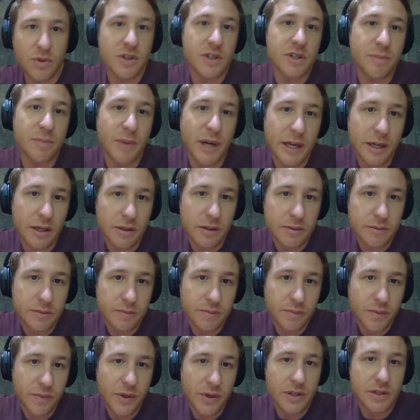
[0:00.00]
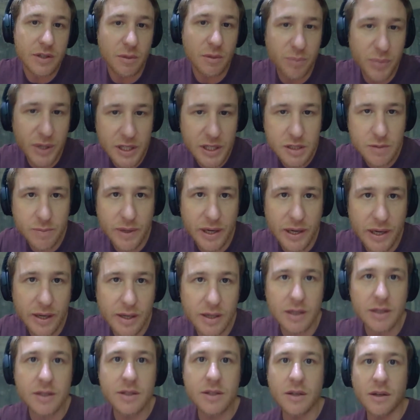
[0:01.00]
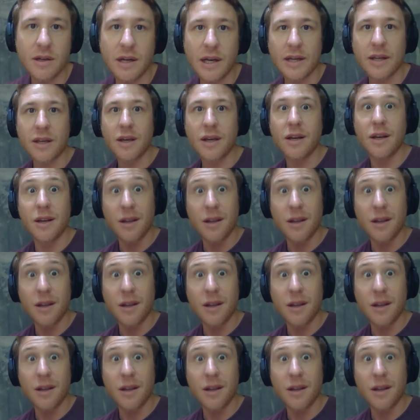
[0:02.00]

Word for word: with a smile. It's a big smile, it's like,